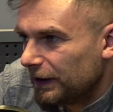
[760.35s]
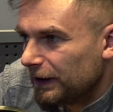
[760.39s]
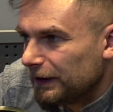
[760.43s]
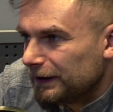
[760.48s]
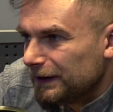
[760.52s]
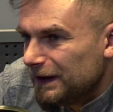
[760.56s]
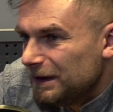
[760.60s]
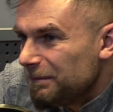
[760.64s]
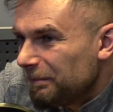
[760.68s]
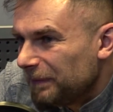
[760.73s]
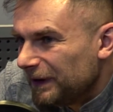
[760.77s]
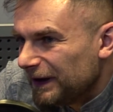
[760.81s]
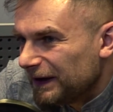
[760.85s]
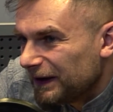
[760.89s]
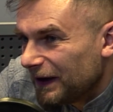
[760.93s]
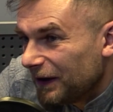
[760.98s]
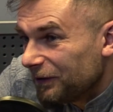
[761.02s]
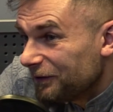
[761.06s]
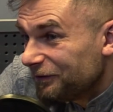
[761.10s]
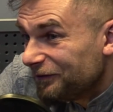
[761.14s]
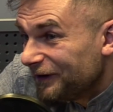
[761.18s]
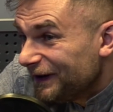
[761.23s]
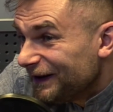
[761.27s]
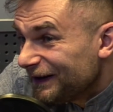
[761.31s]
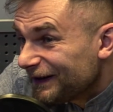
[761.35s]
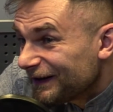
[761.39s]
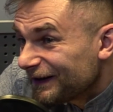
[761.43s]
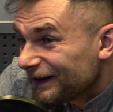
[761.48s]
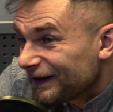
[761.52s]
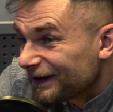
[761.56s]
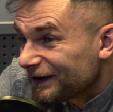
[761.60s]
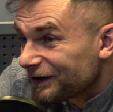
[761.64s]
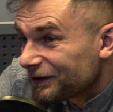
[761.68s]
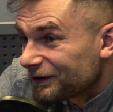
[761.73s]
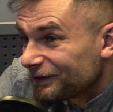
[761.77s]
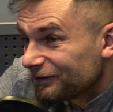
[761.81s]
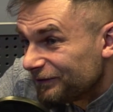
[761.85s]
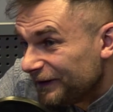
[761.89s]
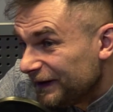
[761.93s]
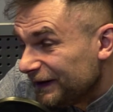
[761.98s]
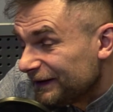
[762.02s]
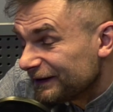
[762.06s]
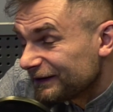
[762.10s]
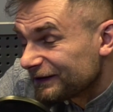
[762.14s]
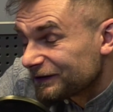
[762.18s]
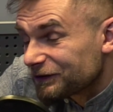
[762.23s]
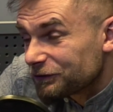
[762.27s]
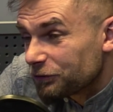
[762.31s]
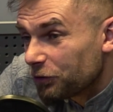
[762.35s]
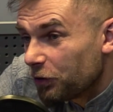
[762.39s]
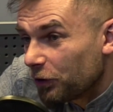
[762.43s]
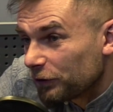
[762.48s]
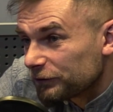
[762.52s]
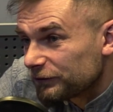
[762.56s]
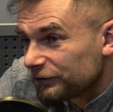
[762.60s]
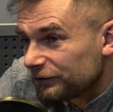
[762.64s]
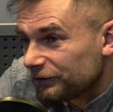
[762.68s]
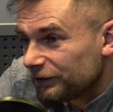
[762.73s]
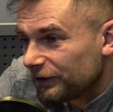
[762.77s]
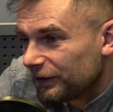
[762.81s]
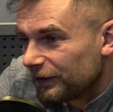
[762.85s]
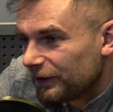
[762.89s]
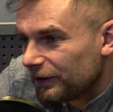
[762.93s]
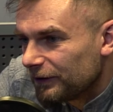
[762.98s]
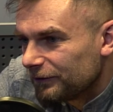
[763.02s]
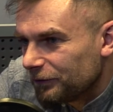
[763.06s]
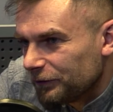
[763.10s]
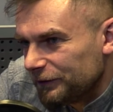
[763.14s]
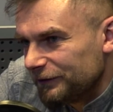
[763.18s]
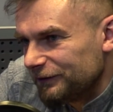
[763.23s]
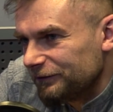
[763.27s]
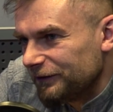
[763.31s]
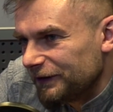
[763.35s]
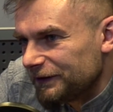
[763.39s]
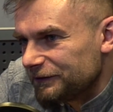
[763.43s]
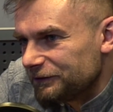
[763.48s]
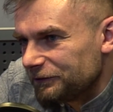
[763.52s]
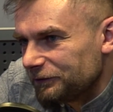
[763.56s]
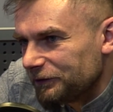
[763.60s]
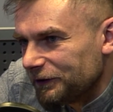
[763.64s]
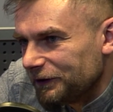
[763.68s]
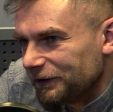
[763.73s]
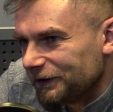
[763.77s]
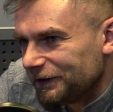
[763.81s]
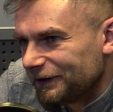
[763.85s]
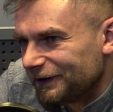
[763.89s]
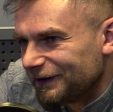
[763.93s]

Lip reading: keeping our fingers crossed for his victory?